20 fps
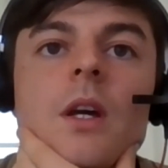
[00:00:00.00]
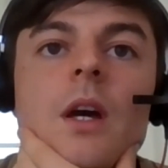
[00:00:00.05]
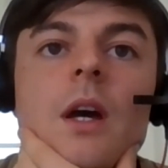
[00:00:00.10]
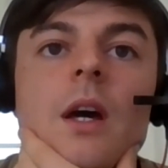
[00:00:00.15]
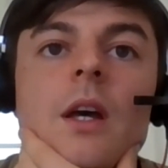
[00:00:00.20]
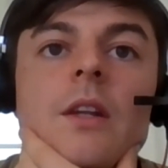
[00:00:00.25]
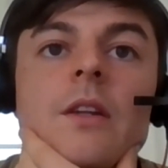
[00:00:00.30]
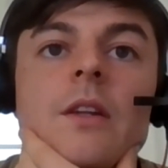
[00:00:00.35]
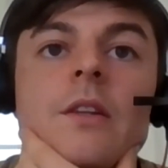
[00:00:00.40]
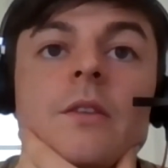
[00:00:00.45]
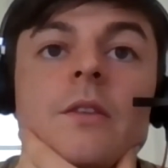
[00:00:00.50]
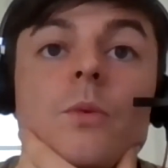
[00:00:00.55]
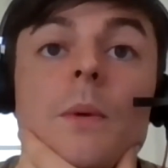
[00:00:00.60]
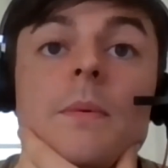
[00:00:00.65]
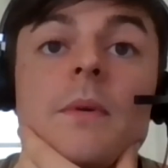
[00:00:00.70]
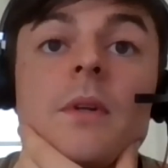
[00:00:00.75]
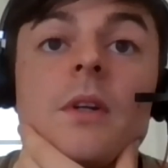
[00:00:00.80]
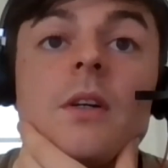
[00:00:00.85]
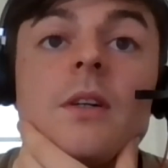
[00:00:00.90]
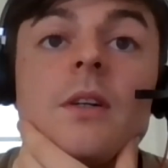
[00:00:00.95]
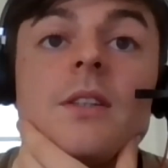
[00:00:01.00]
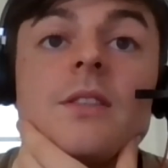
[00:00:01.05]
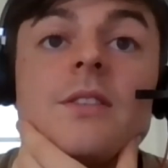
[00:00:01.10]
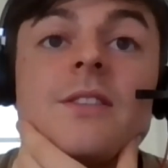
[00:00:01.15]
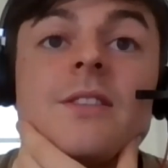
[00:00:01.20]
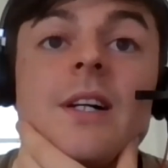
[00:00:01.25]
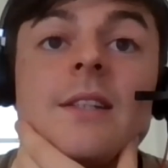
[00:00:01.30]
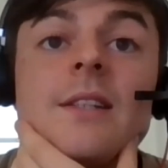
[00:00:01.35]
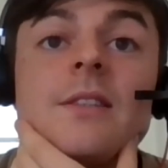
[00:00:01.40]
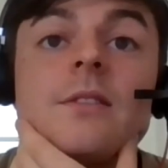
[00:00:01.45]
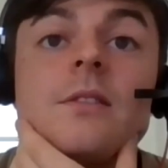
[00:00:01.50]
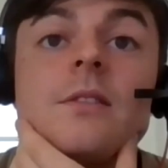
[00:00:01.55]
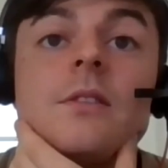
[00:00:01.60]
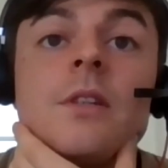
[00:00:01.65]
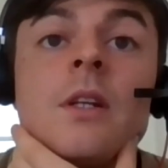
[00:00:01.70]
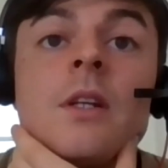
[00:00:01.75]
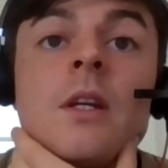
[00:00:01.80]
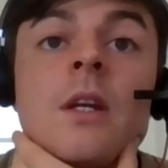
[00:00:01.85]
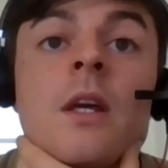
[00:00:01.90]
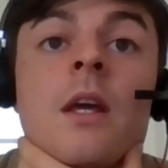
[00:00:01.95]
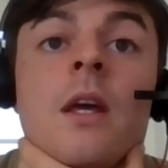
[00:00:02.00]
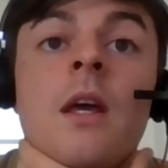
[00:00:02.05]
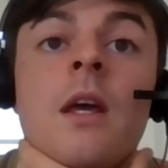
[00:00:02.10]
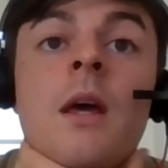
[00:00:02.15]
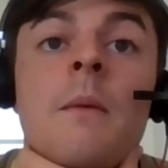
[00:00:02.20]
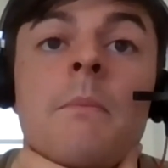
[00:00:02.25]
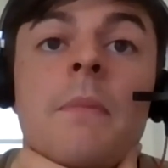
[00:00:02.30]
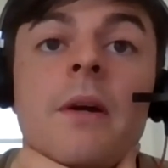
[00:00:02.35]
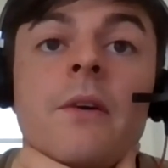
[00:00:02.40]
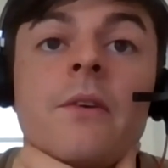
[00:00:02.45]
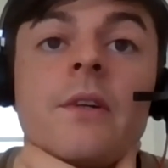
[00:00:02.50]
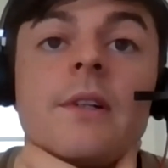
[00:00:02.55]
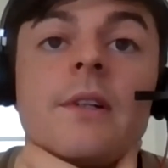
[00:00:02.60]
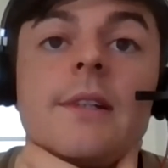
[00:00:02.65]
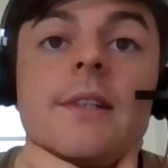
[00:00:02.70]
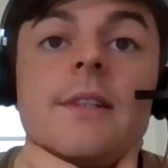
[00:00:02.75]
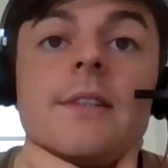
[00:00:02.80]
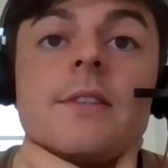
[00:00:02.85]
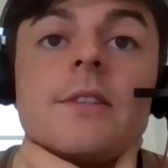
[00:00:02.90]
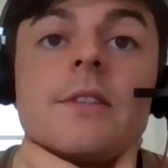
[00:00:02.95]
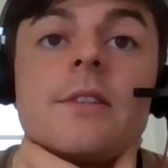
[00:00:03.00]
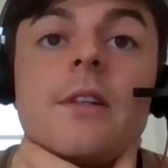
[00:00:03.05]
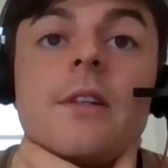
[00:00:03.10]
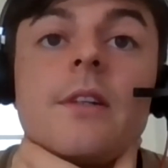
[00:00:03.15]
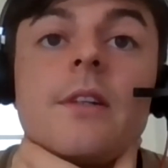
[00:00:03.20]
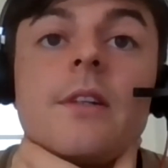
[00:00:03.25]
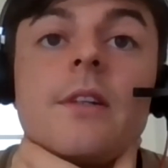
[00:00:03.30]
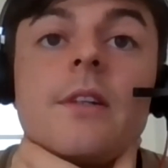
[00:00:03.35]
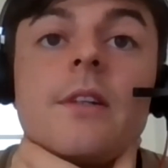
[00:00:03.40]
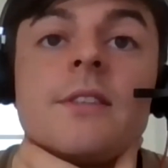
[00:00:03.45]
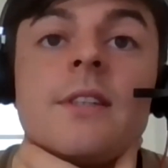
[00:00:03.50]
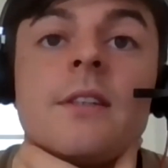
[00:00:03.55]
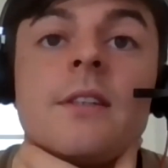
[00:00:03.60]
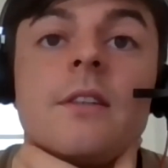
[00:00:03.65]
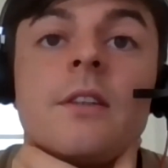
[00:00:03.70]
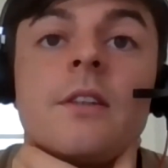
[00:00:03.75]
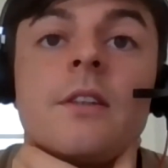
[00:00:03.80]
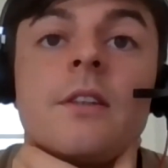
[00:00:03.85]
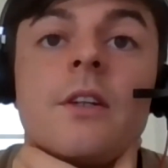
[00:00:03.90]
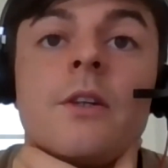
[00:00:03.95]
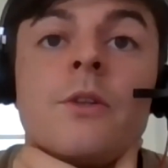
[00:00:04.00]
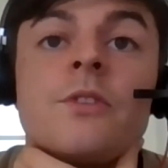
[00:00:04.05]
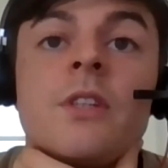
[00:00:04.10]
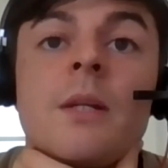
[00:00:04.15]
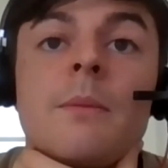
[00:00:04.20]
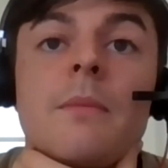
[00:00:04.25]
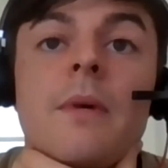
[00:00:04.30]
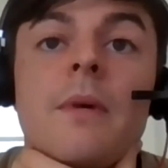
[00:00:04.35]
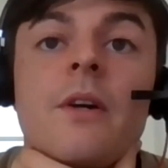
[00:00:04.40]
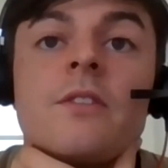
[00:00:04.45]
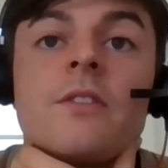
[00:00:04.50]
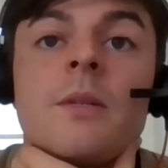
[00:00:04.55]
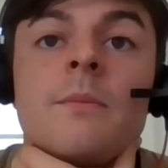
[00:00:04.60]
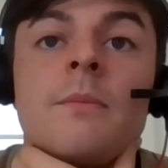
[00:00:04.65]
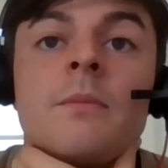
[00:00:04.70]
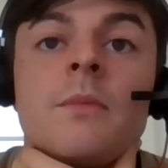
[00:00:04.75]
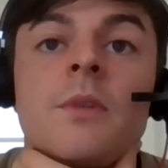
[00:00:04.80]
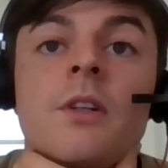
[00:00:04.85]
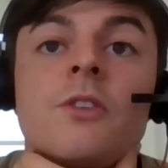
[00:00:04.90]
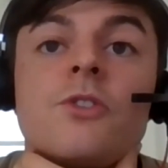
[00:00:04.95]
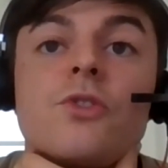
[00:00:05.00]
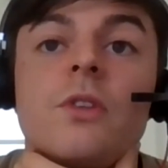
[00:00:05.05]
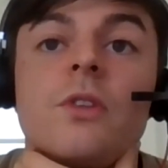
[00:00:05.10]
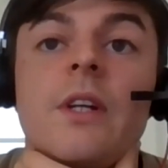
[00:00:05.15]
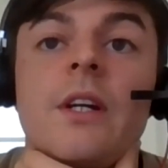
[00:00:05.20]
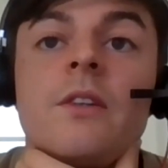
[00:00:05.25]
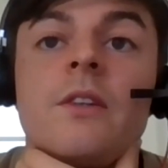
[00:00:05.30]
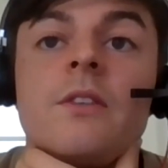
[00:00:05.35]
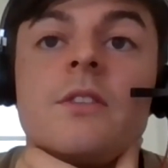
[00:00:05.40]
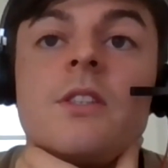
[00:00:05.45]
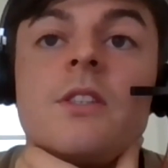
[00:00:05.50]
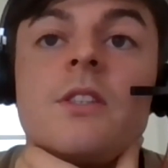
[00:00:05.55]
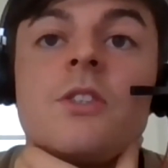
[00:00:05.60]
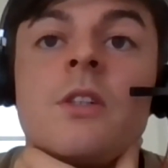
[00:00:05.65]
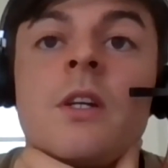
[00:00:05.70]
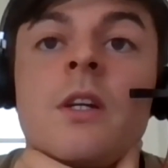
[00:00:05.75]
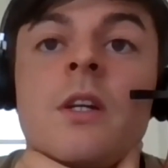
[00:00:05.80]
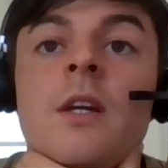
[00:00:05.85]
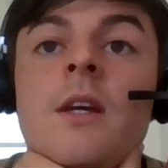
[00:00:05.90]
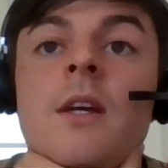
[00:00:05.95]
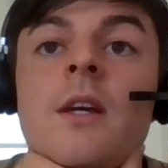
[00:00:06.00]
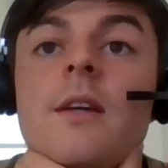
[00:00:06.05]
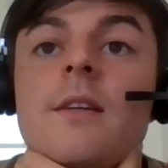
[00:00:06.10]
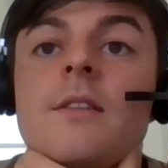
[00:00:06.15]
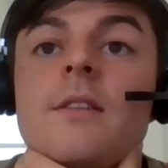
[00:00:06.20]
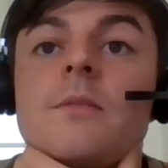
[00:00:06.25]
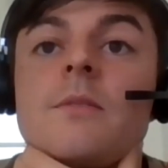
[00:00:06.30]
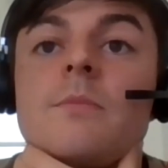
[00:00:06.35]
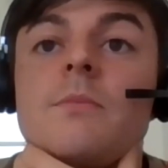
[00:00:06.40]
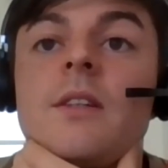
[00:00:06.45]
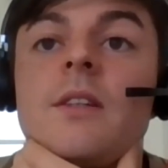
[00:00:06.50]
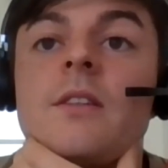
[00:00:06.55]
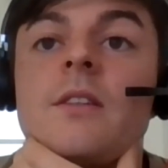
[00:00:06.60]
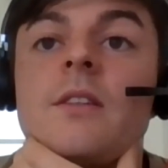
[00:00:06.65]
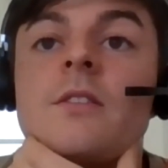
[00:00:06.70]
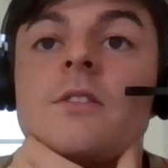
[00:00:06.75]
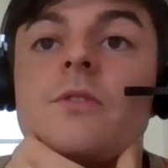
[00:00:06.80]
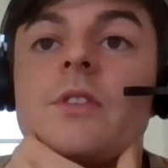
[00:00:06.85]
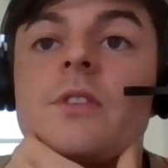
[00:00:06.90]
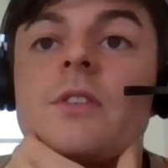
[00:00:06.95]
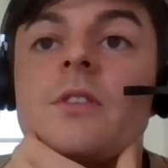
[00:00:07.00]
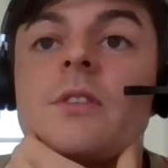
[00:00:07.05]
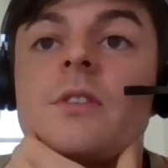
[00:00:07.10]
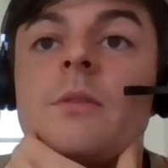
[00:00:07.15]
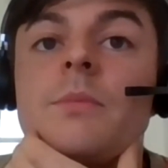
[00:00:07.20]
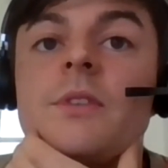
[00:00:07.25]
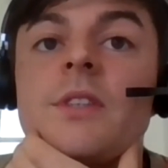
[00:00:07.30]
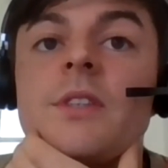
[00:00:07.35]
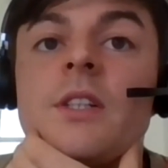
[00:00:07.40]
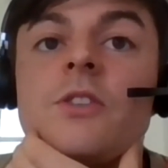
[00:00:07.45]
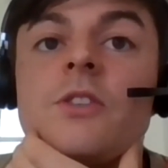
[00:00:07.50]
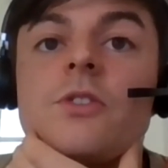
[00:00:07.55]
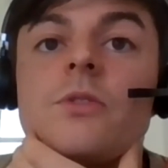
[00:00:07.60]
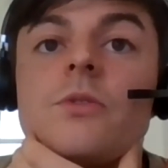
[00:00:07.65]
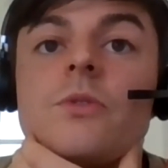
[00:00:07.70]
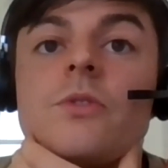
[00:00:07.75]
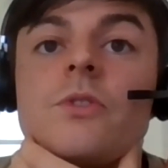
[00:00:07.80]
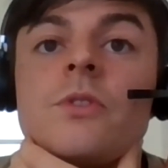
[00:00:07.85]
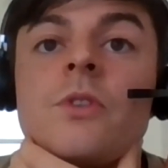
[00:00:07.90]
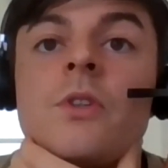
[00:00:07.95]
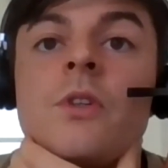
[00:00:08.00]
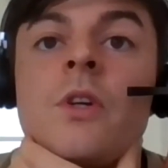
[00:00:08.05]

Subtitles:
And the webinar is titled Pericles, Understanding Coastal and Maritime Cultural Heritage, Its Meanings, Risks and Potentials,